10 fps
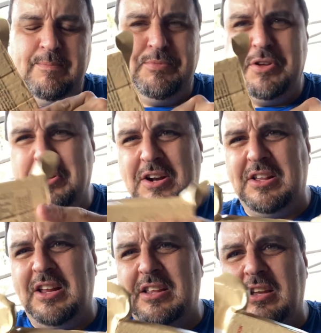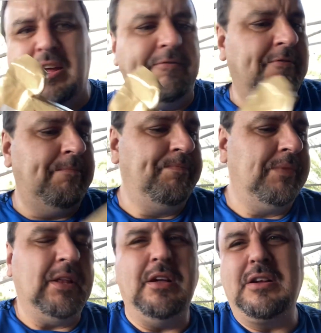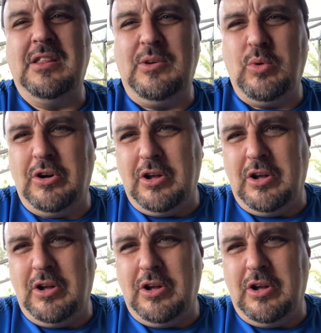You're going to need a knife. Now, luckily, we're at